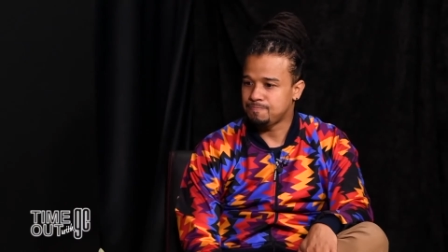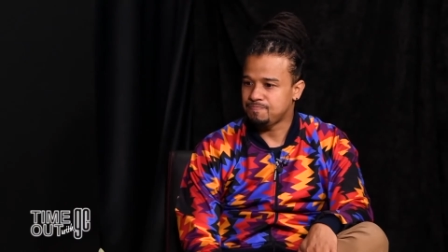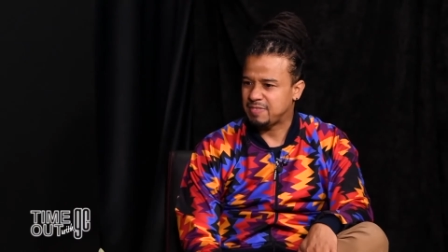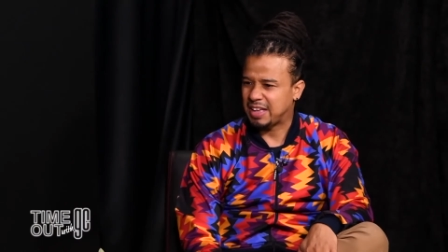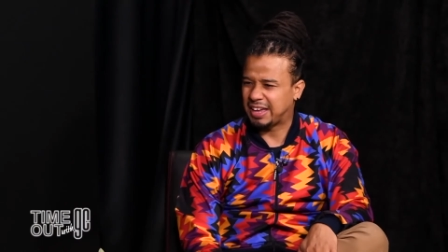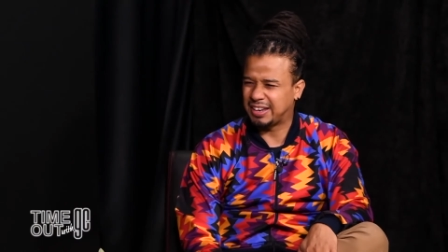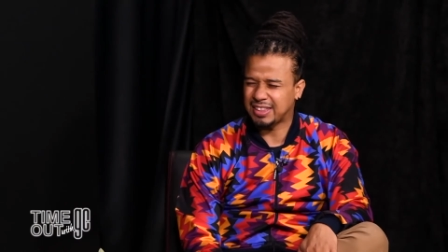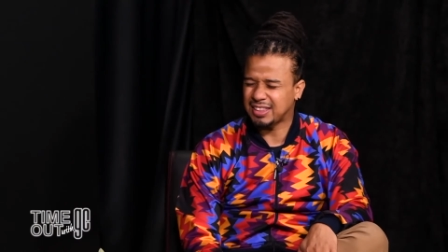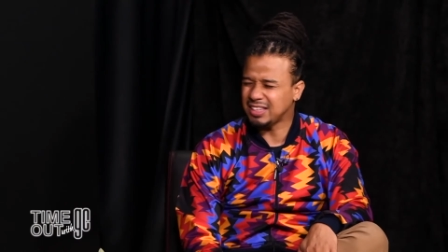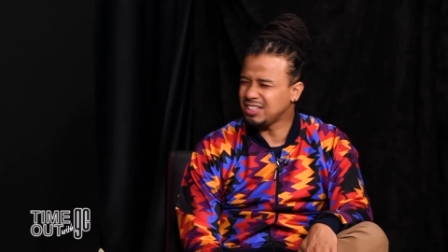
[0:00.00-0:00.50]

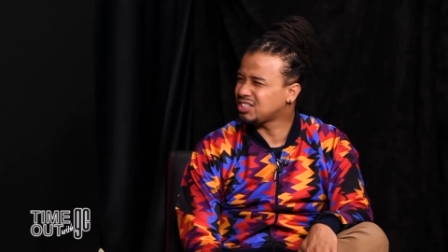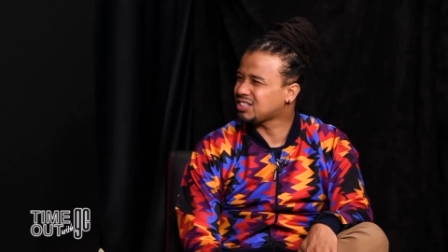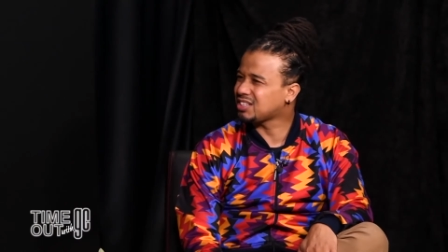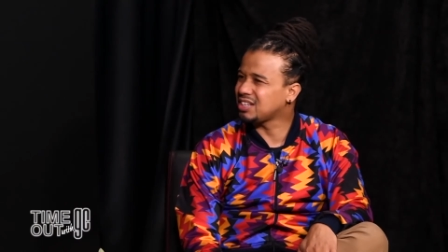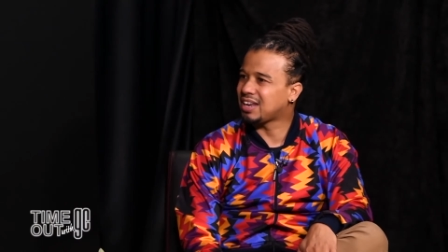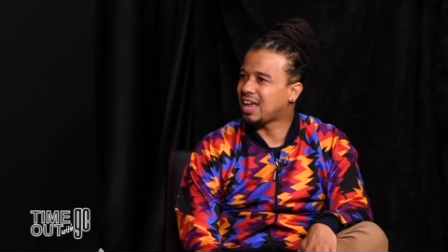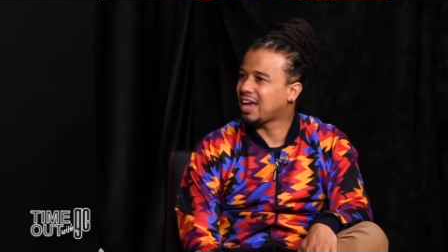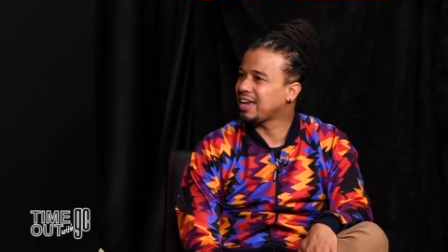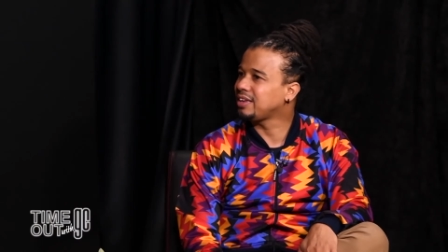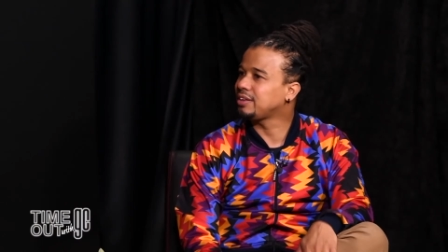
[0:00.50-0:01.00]
And I think just
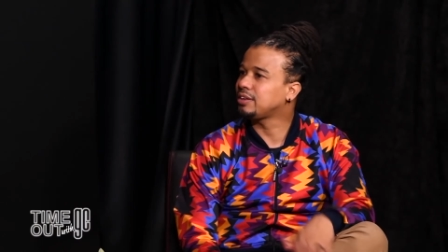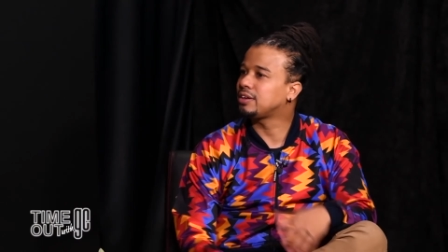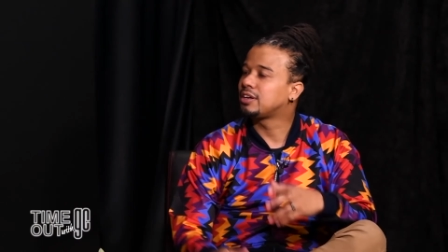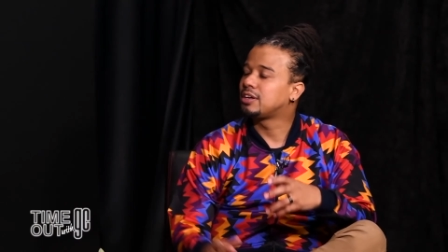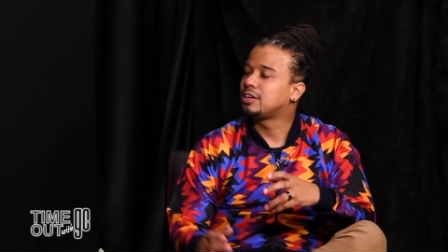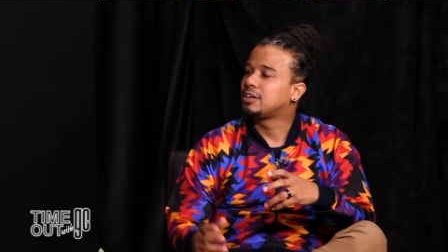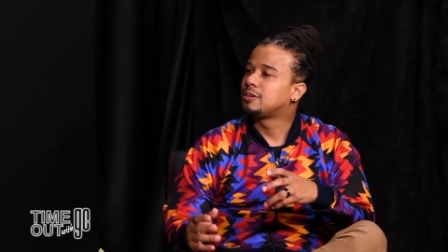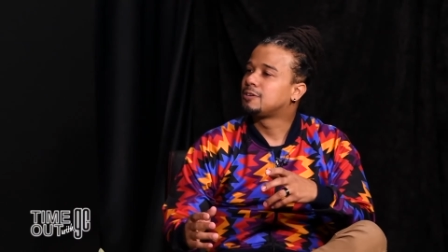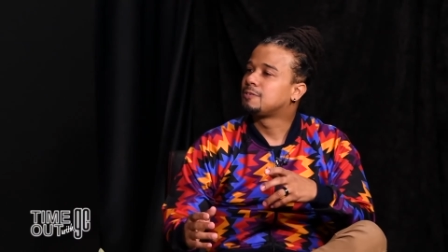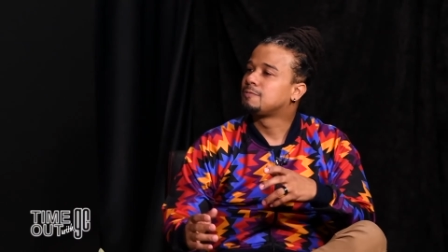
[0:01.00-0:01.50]
allowing,
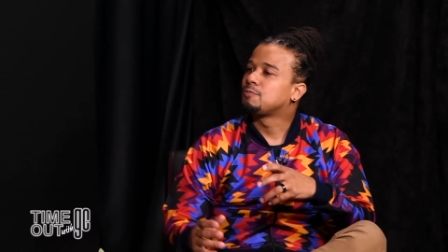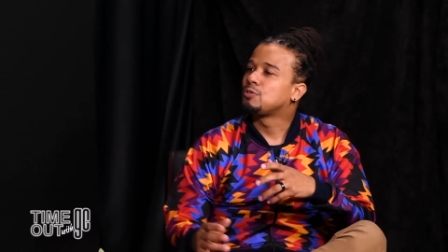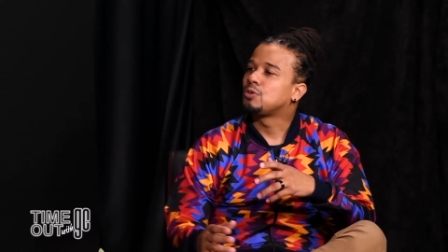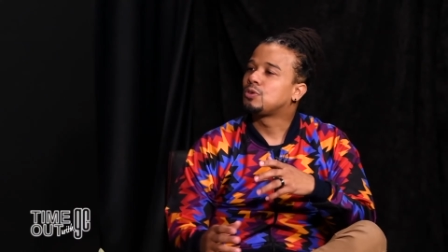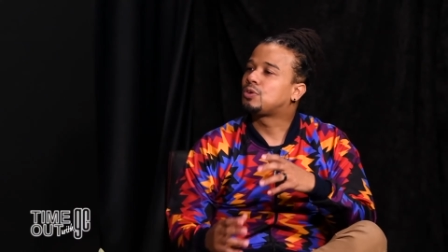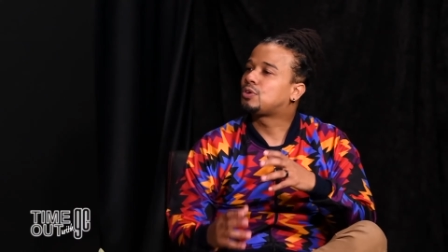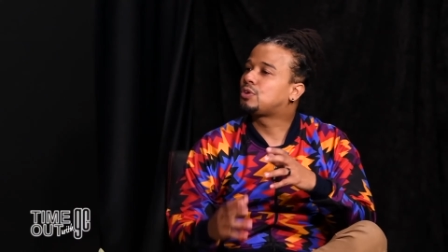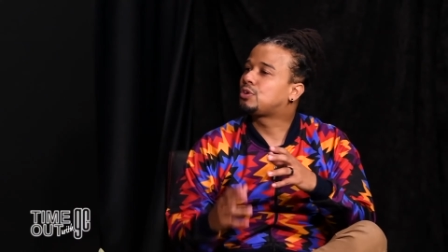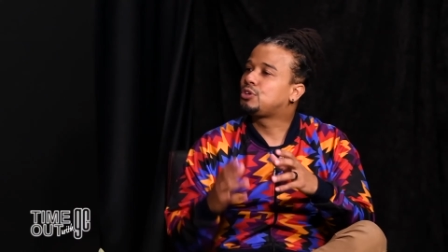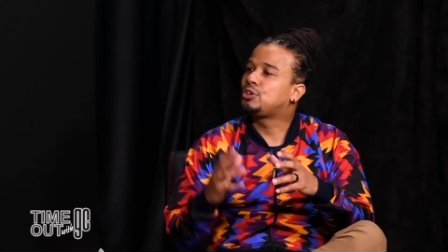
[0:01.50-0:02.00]

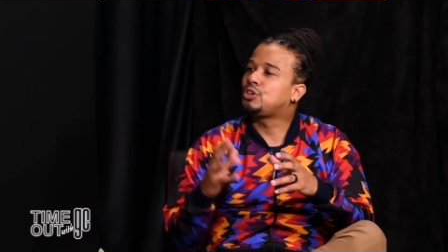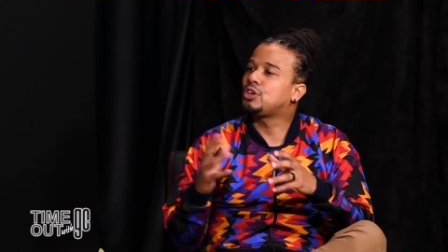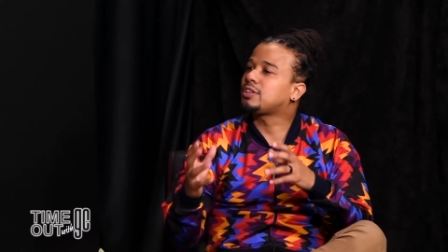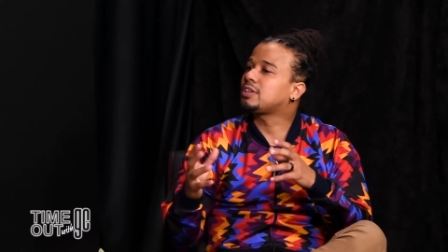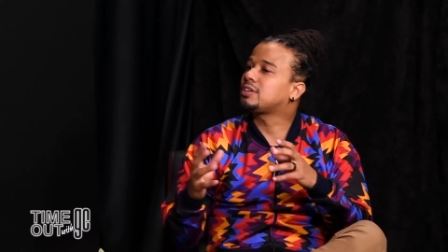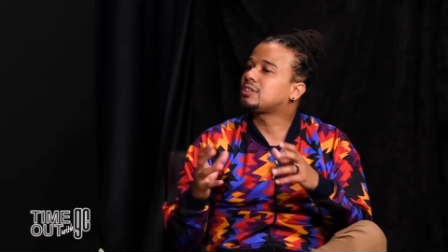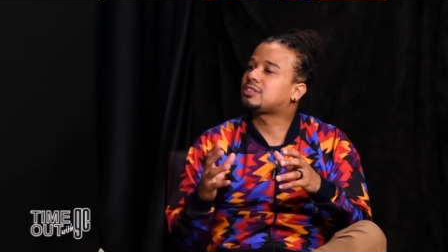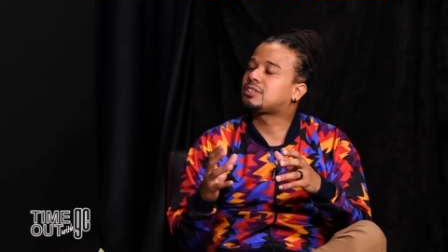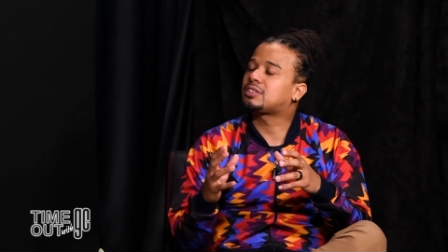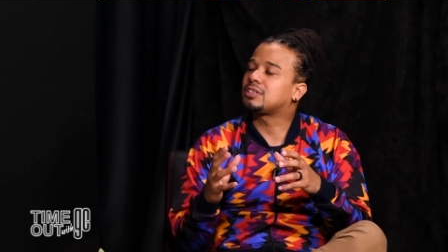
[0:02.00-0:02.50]

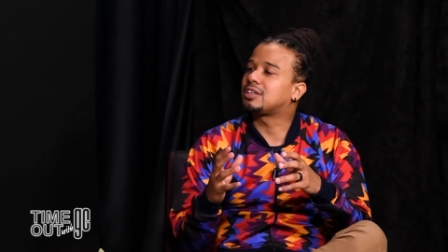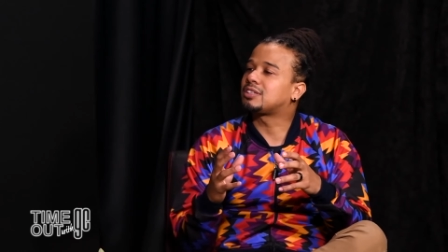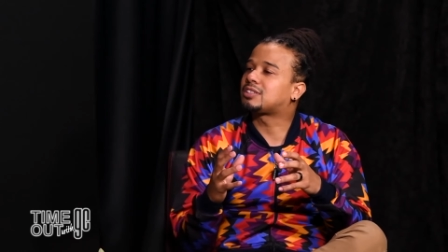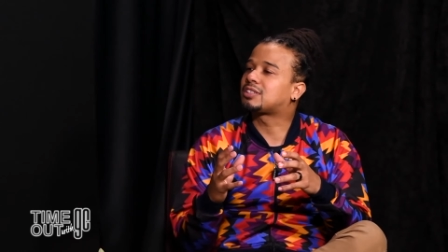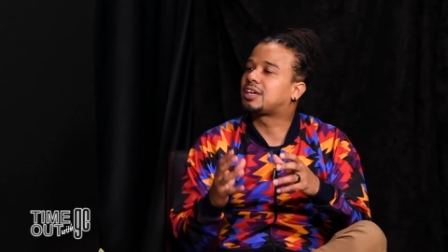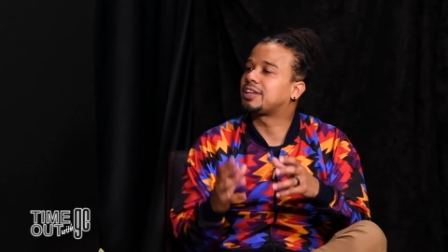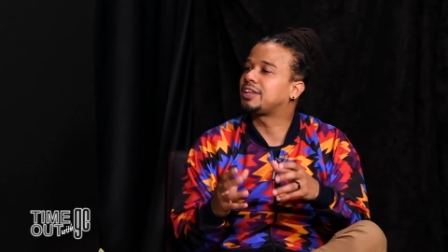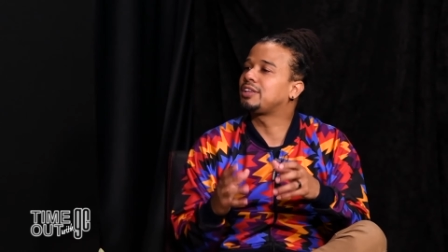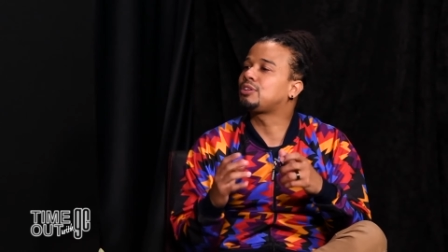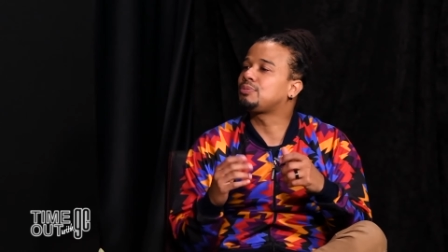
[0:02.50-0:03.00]
it's
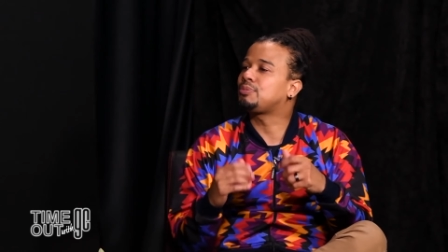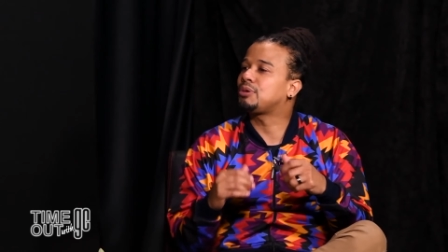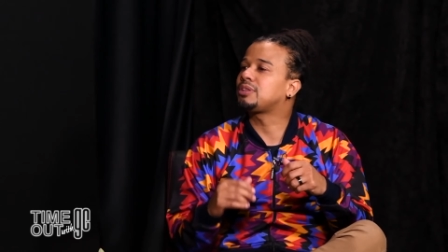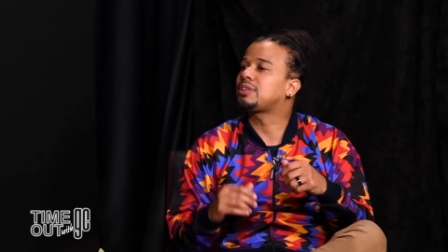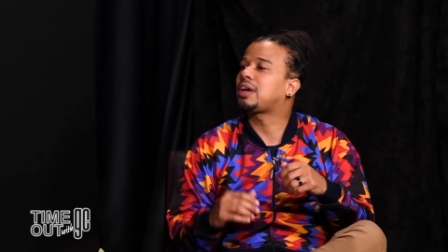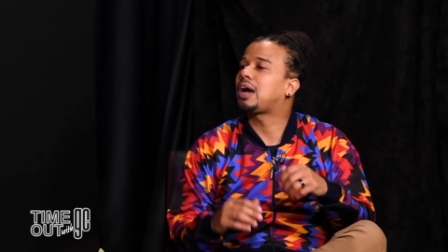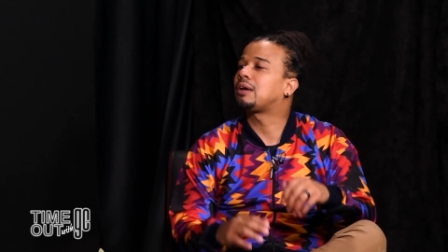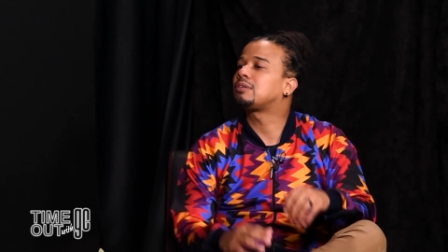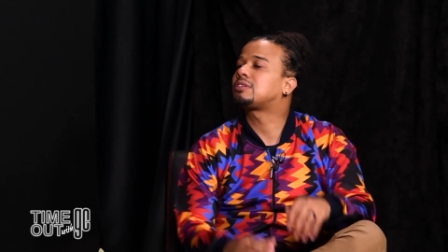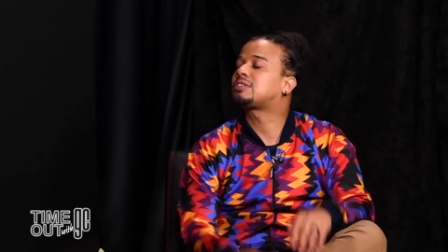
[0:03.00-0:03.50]
great to be on
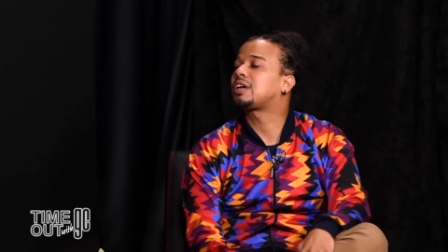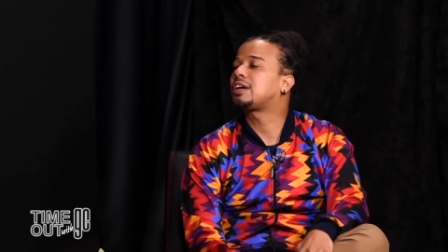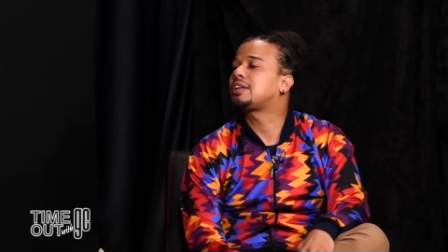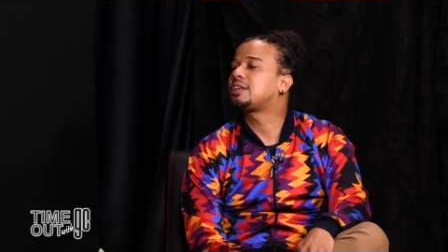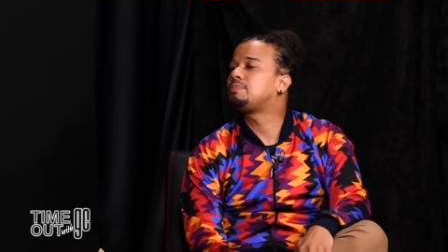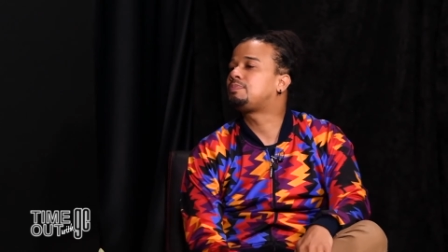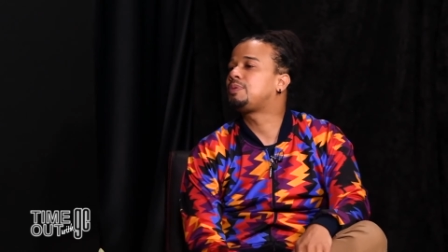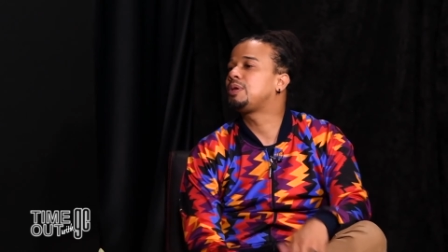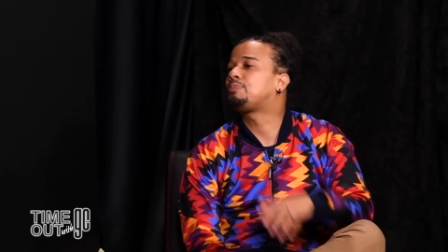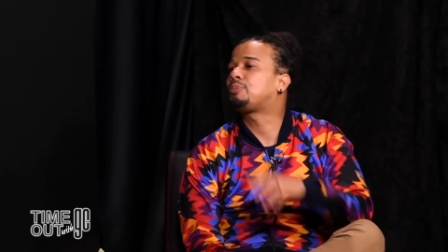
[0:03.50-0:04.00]
the outside
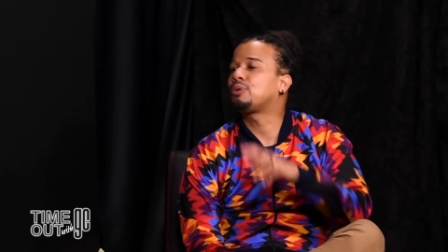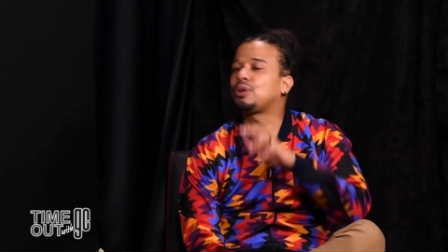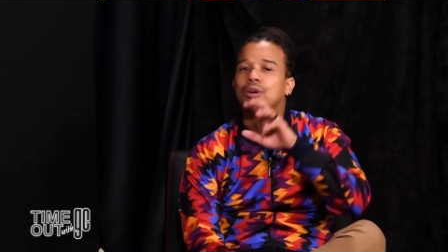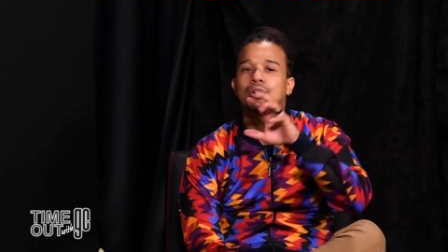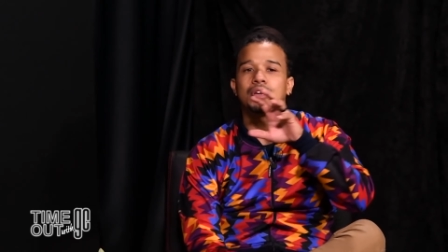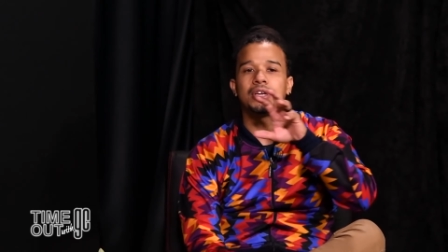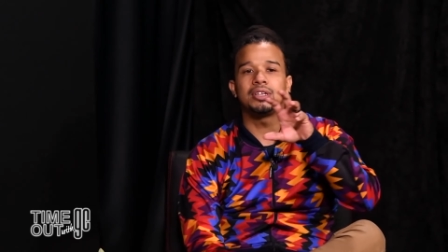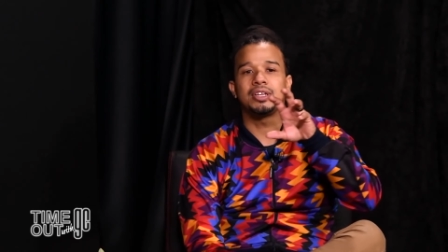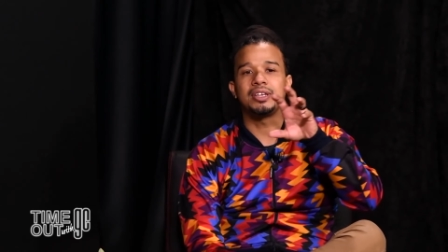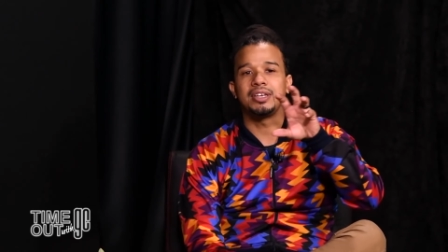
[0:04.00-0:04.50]
and people are in a